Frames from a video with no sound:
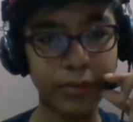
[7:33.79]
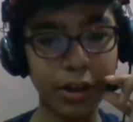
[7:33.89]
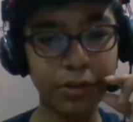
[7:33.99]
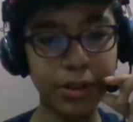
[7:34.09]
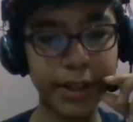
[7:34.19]

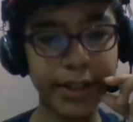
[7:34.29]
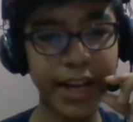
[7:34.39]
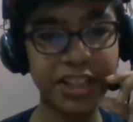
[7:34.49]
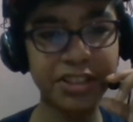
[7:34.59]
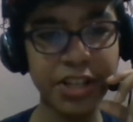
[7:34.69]
Okay, he
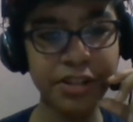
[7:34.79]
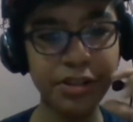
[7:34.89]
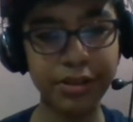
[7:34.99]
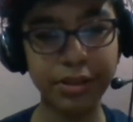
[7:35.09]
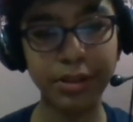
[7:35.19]

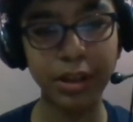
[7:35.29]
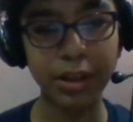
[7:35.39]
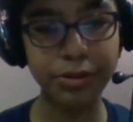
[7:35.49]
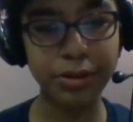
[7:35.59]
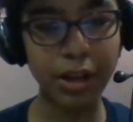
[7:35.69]
exchanges it.
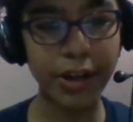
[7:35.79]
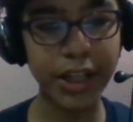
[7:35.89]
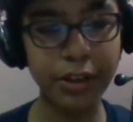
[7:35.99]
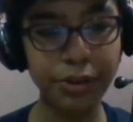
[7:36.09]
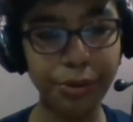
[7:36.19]
So now I
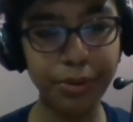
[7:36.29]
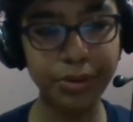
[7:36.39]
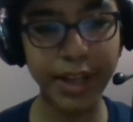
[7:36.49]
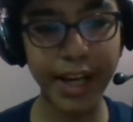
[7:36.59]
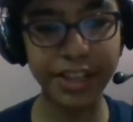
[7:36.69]
can go rook
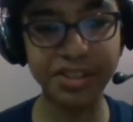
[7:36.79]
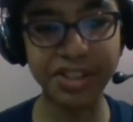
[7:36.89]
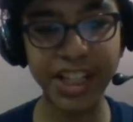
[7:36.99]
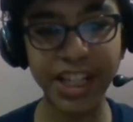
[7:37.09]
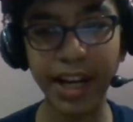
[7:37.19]
x
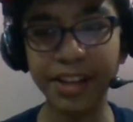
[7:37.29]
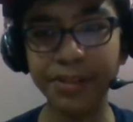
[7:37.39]
g8,